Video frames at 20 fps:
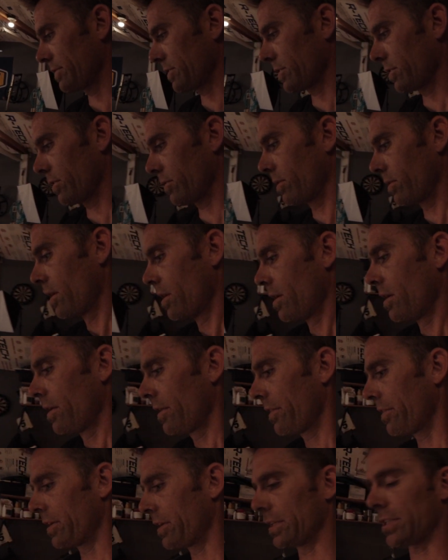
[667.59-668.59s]
So
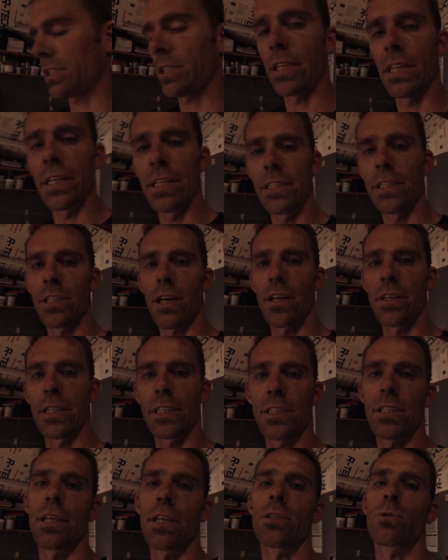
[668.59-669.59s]
the skis on
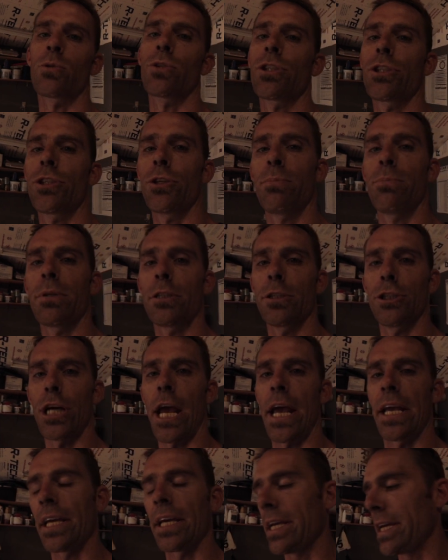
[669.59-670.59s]
these things were super
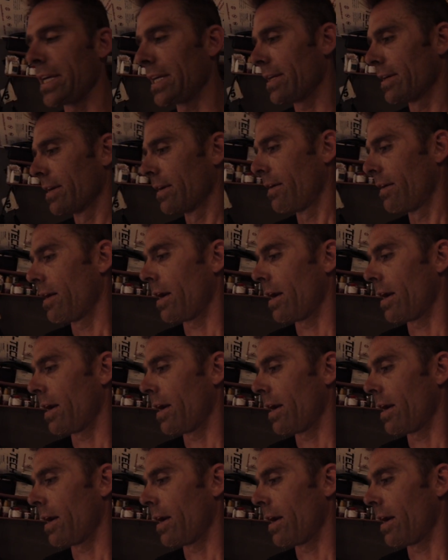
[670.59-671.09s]
janky.